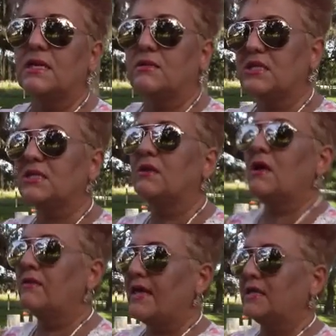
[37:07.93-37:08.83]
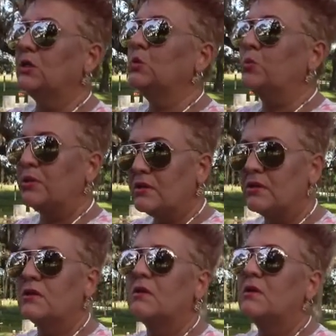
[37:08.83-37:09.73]
that are still on that loop,
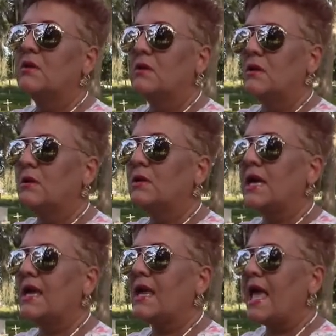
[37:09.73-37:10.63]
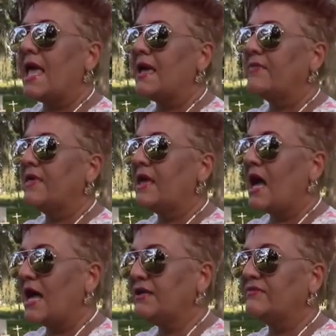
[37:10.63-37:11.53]
okay? And they
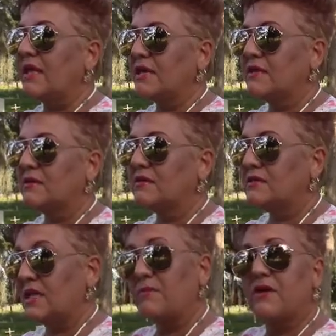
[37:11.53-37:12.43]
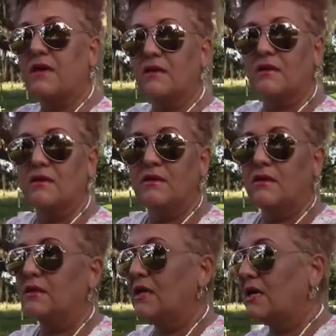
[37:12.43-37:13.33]
kind of like, same thing,
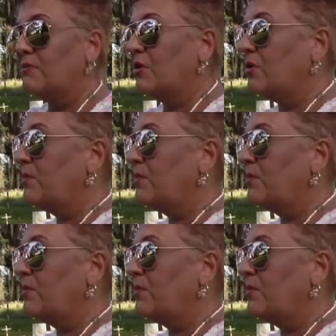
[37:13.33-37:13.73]
get up, go to